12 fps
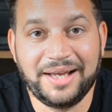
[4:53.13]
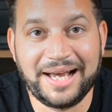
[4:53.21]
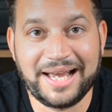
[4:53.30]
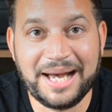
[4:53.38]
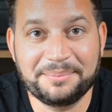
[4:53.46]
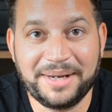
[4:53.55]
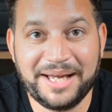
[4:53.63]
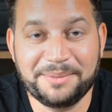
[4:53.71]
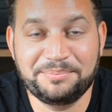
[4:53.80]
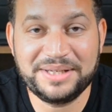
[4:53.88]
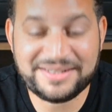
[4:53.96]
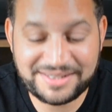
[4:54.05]
I got my
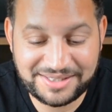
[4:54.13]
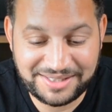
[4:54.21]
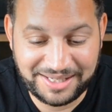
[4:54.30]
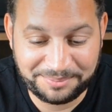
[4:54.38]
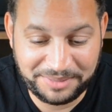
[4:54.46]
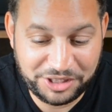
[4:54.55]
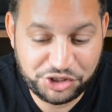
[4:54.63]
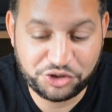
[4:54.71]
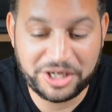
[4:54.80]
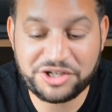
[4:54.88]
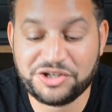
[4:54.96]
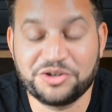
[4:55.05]
business
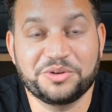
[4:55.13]
administration